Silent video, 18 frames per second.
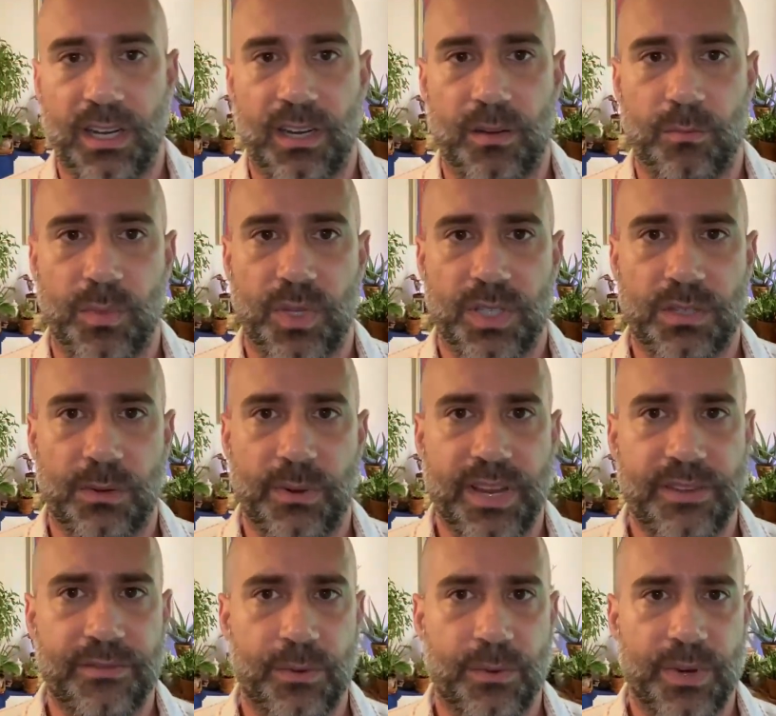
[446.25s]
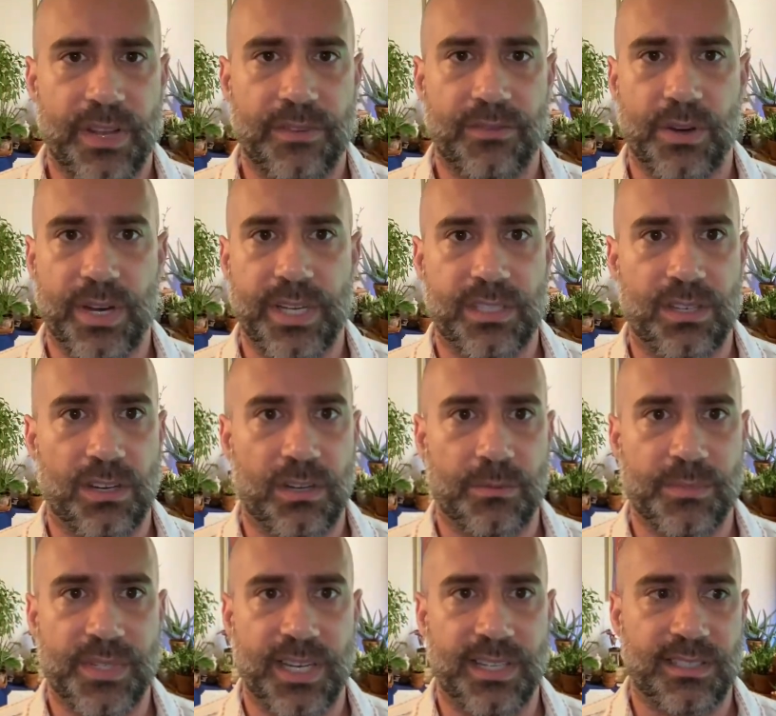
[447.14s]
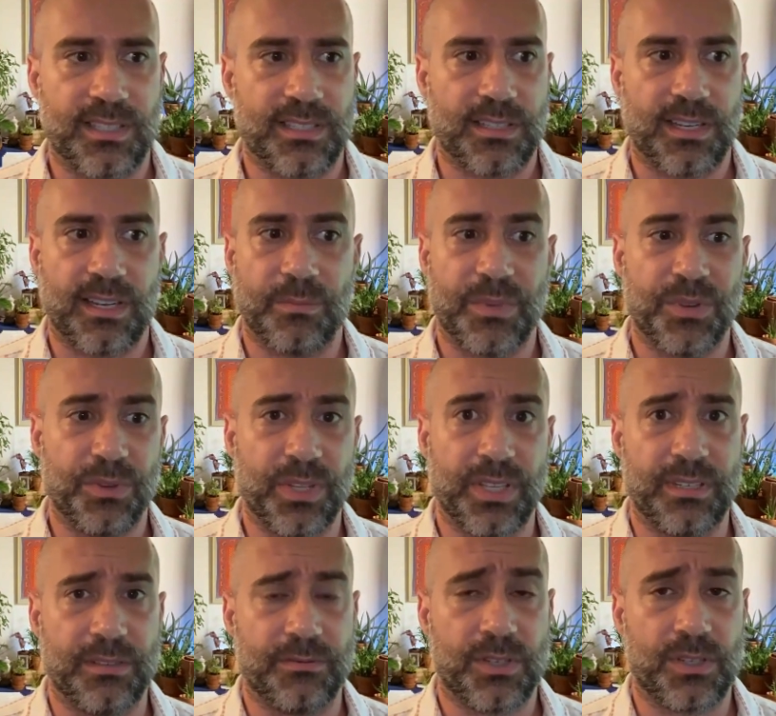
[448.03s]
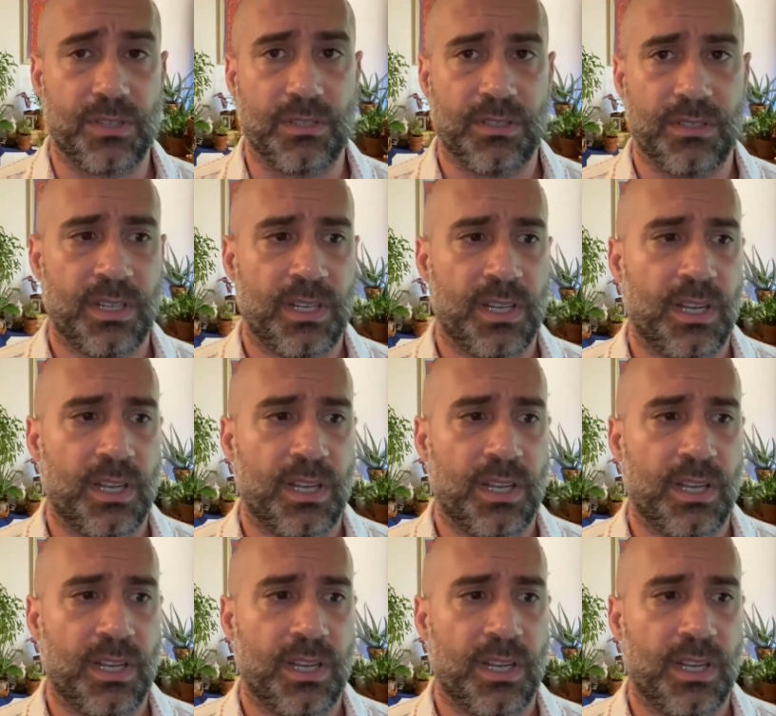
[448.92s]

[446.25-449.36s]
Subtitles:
So even when you have great circumstances, that can be really difficult.